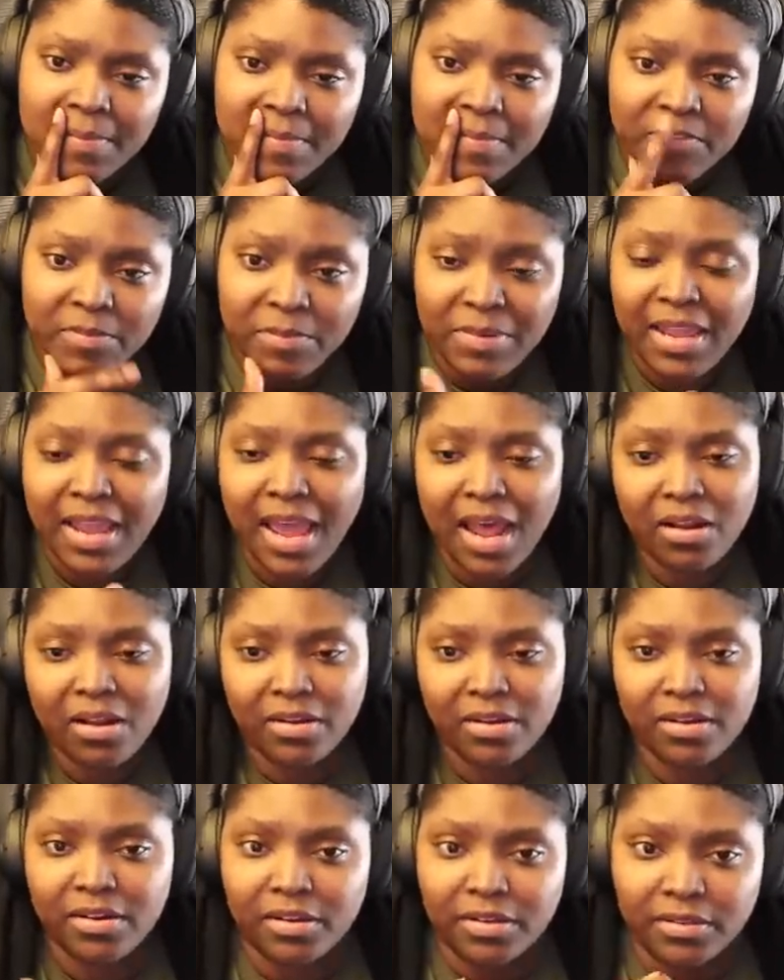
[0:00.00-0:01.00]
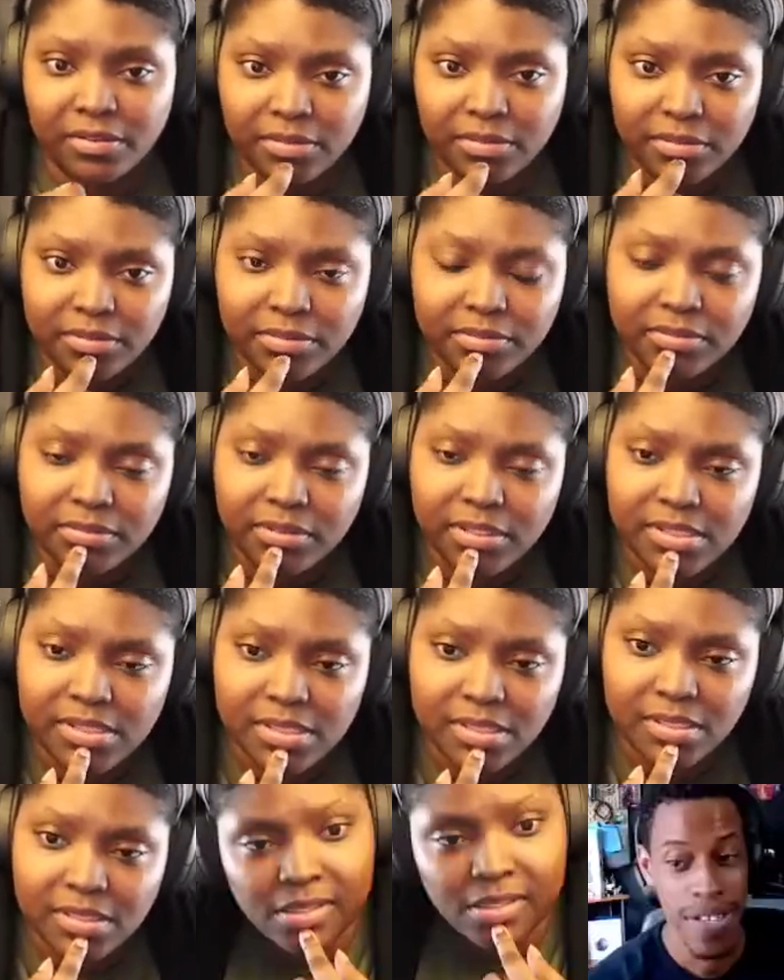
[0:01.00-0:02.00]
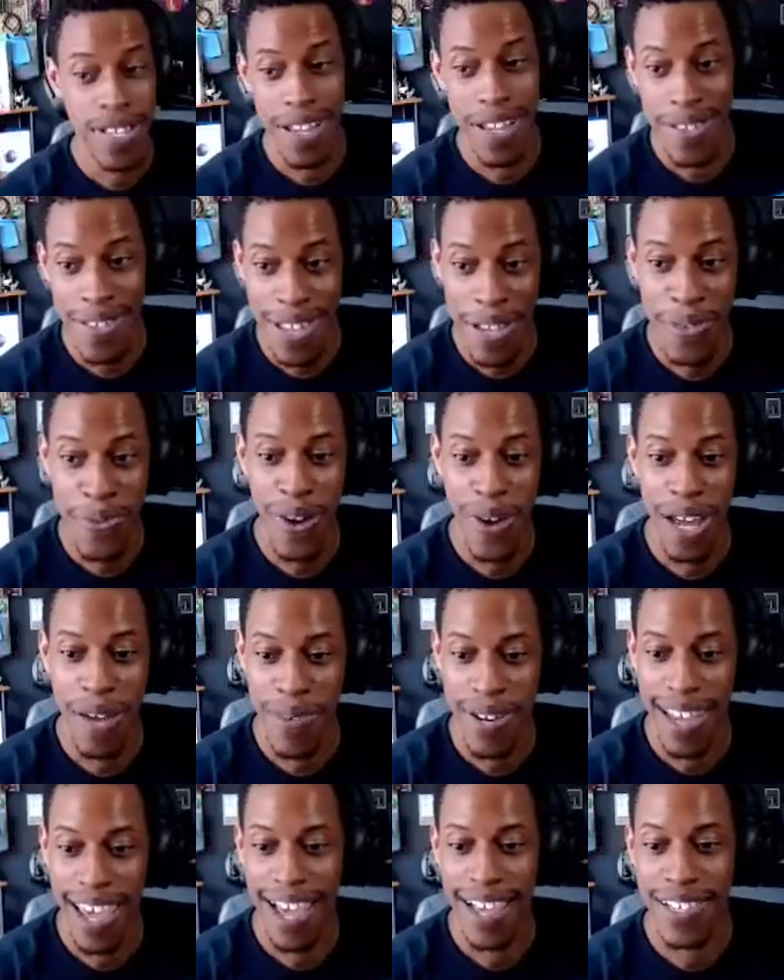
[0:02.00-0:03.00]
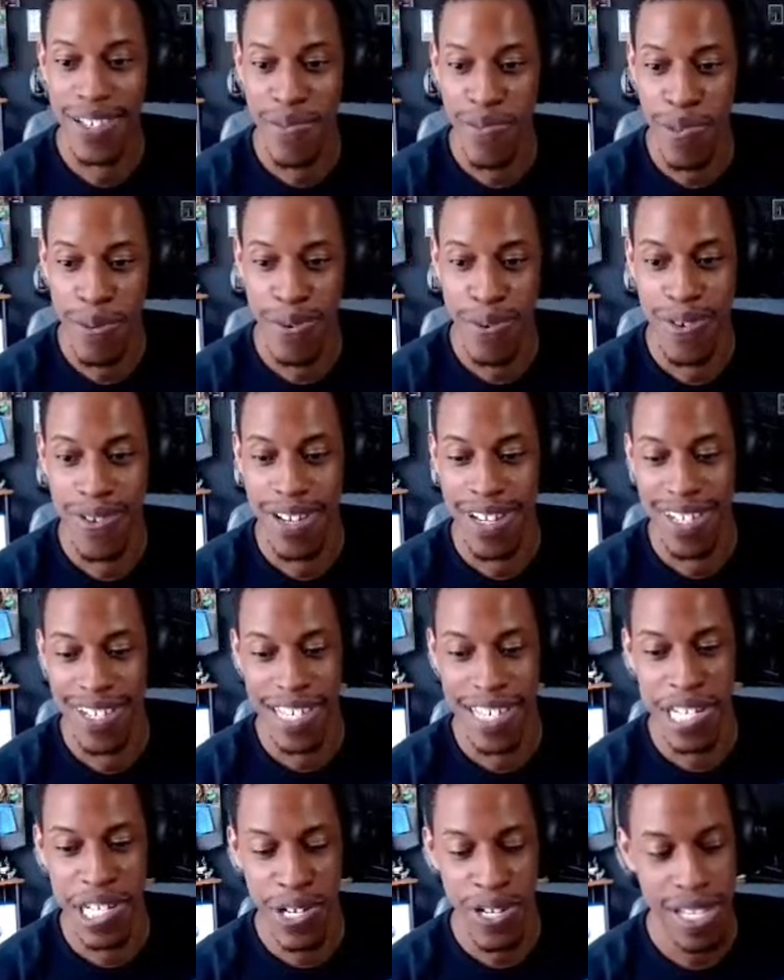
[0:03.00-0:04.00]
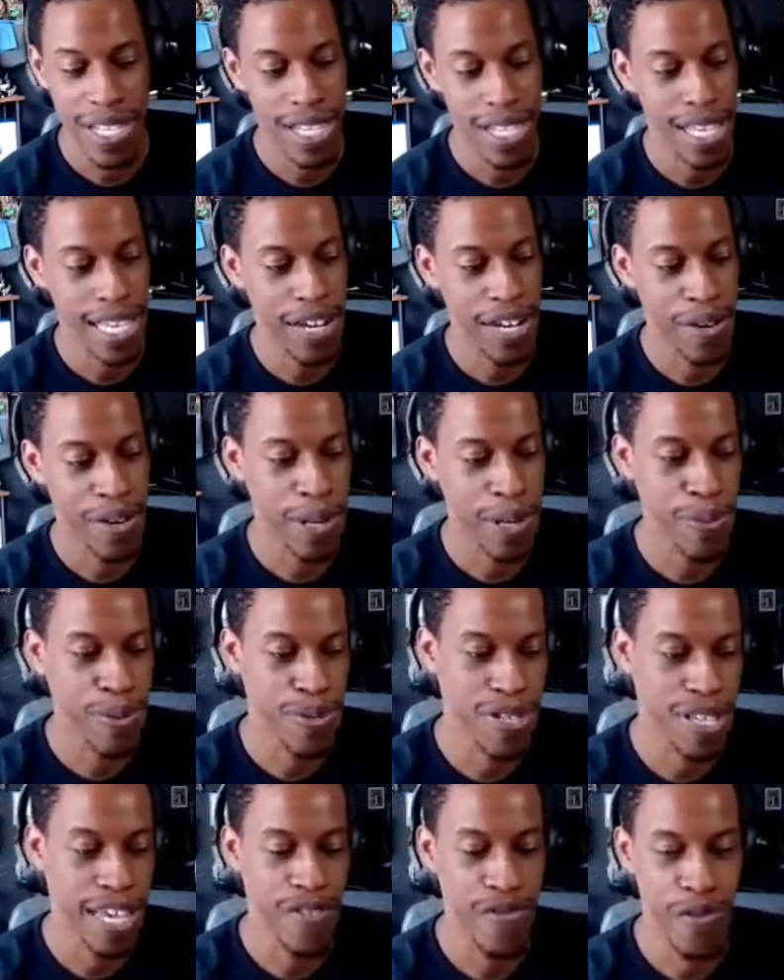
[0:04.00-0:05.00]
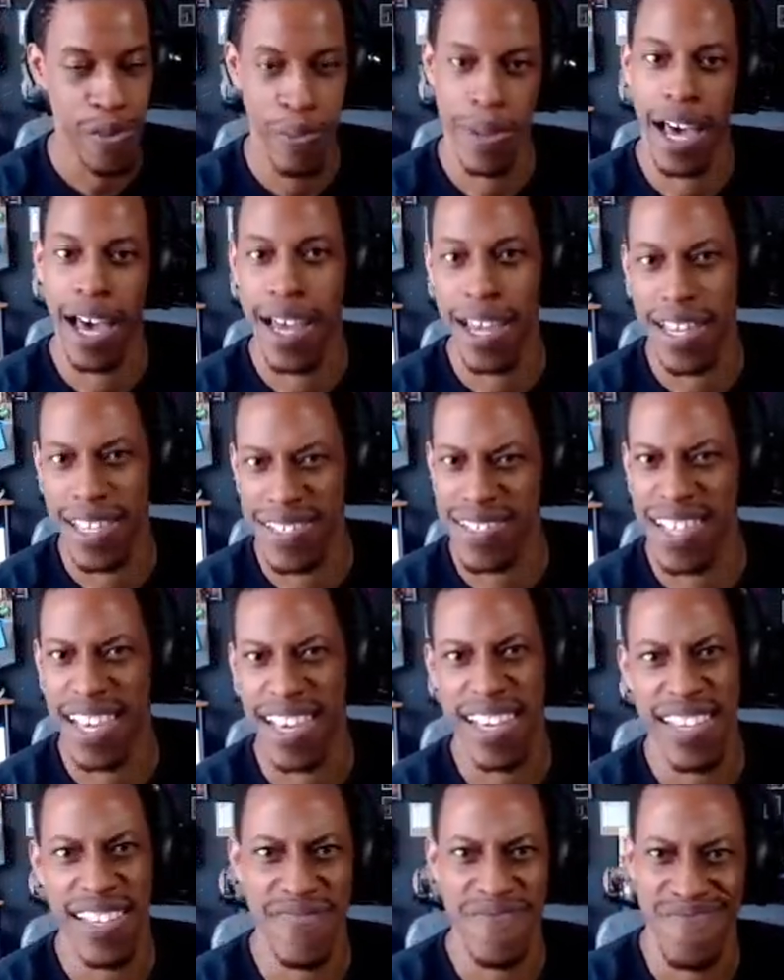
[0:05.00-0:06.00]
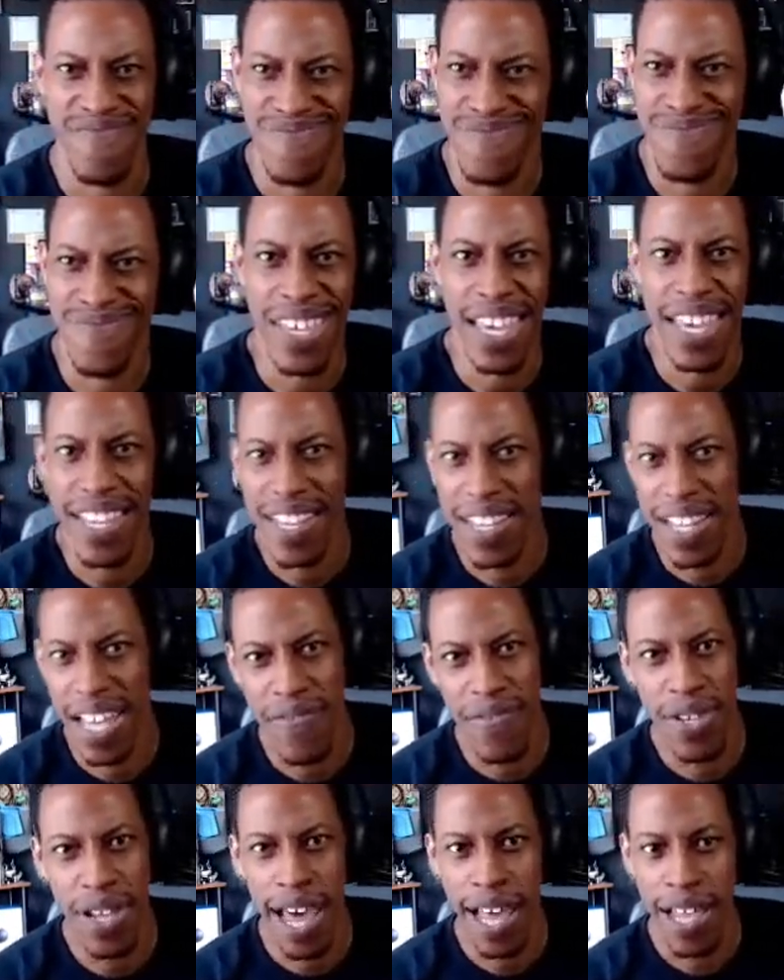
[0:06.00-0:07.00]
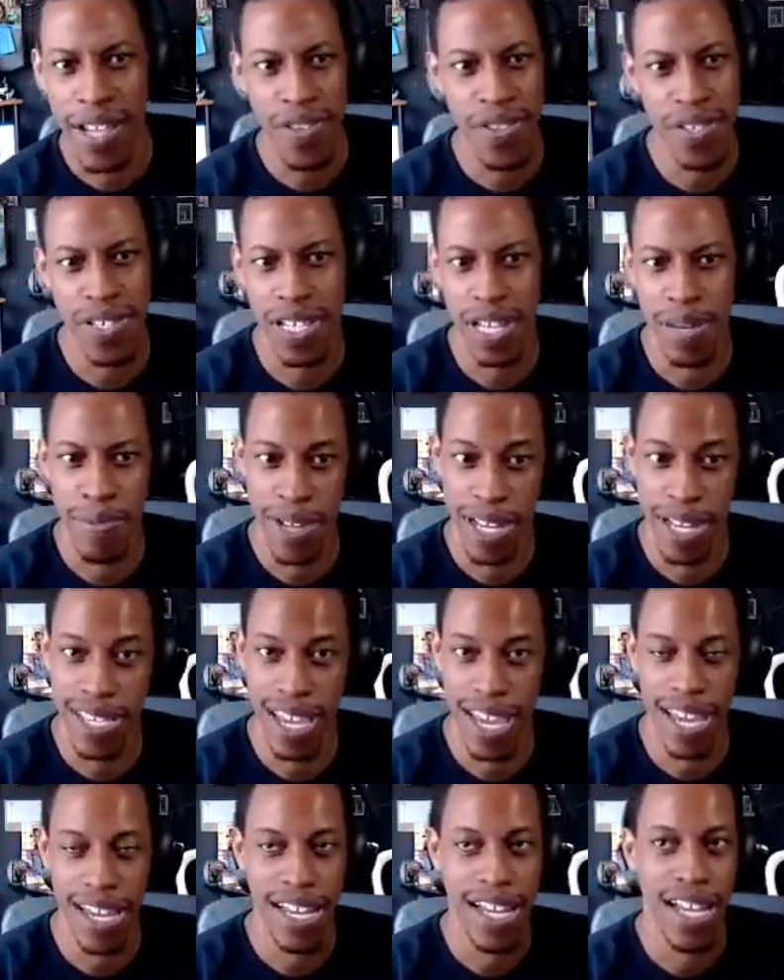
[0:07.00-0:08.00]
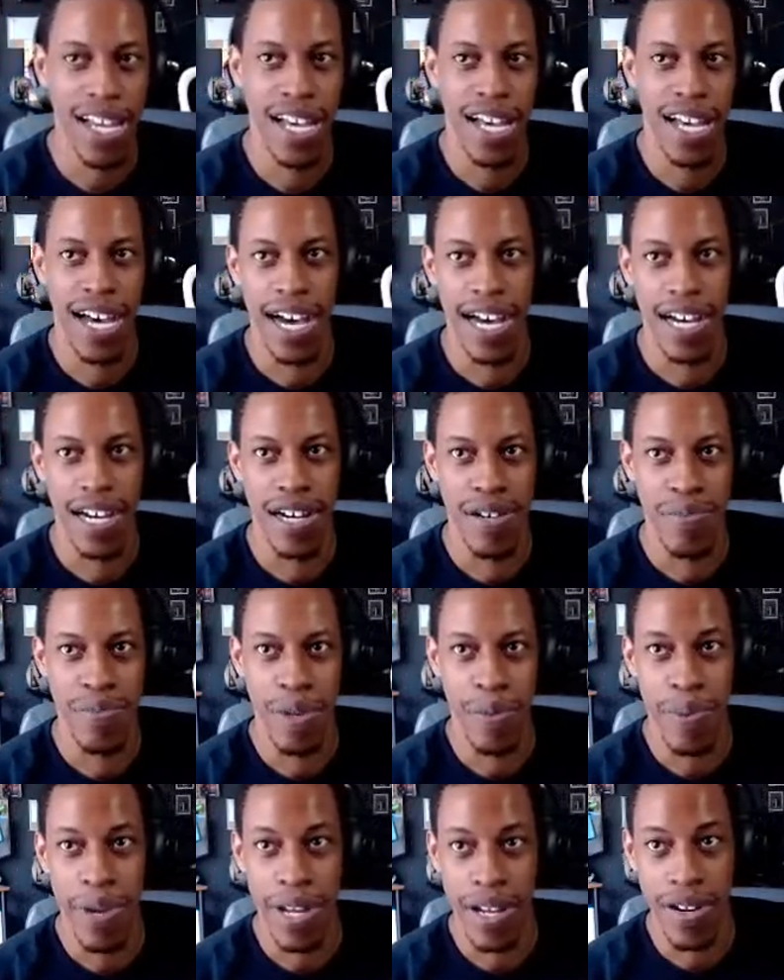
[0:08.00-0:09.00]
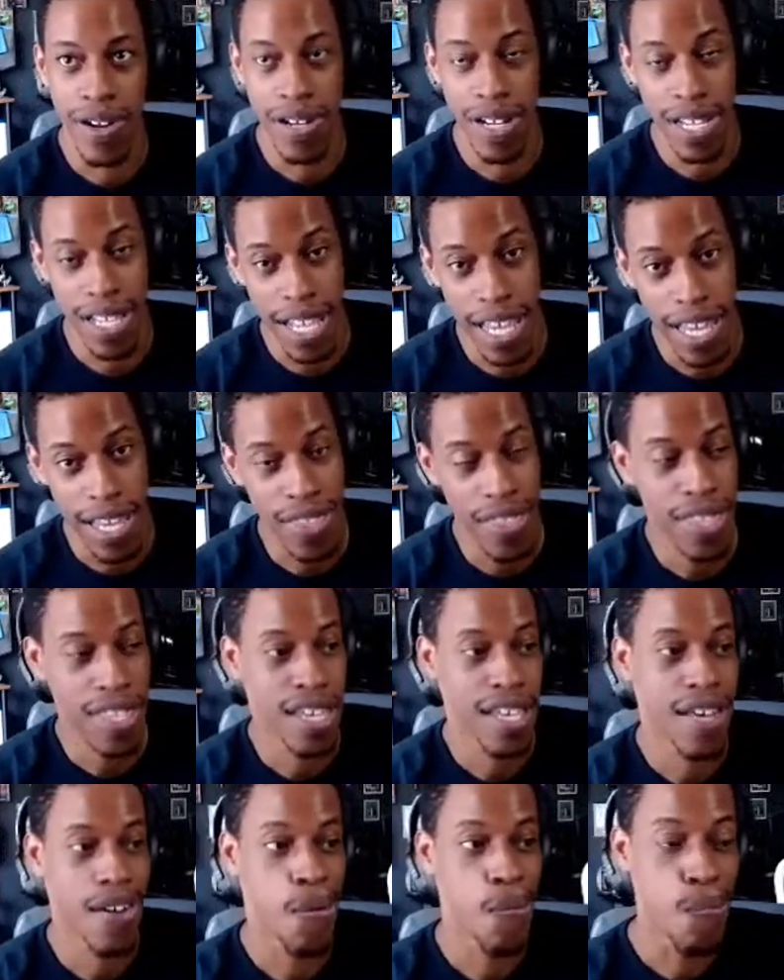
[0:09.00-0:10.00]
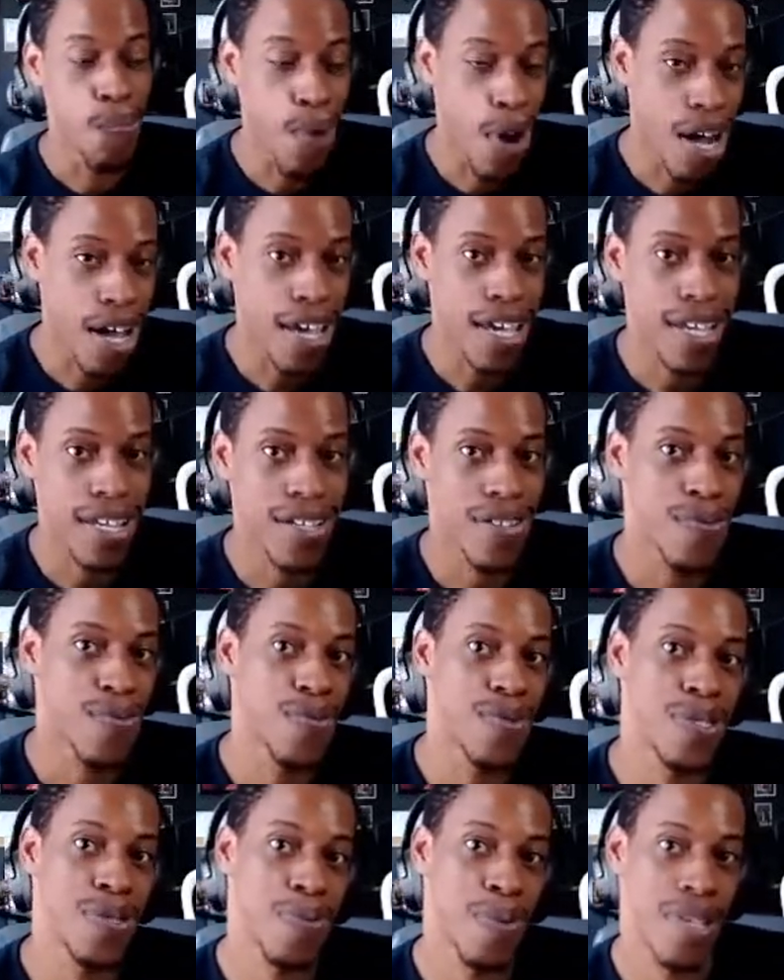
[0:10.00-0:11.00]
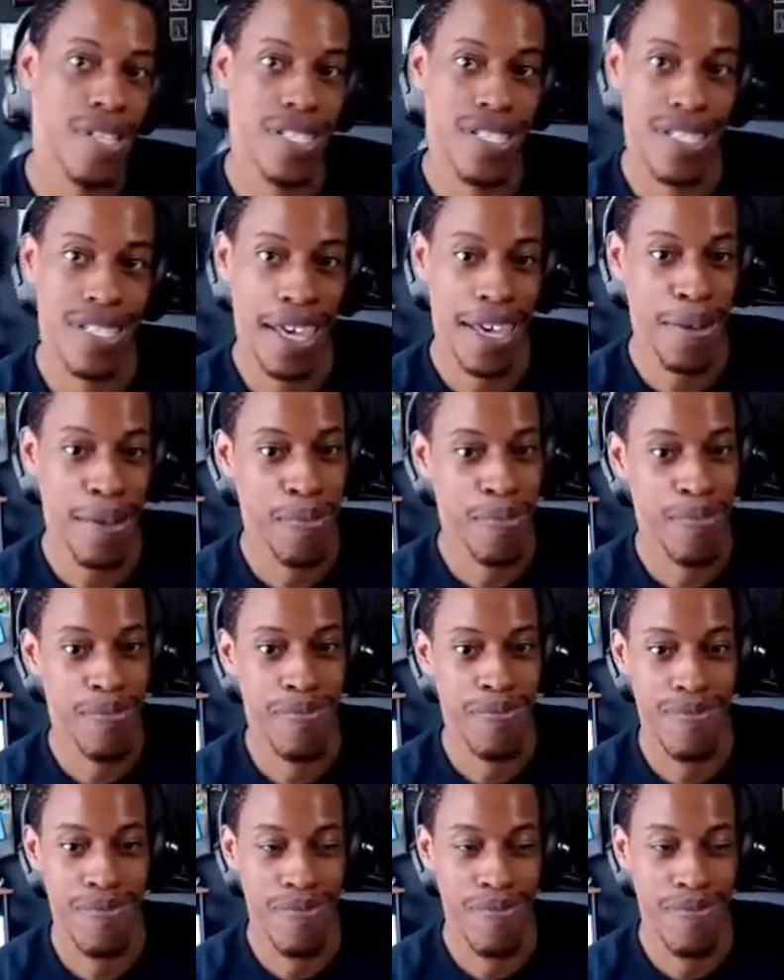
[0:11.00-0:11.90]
For me, I don't. That's why I've been asking people, and it's interesting hearing people's reply. It's $10, $11 or something like that, depending on the length. But we spend the same.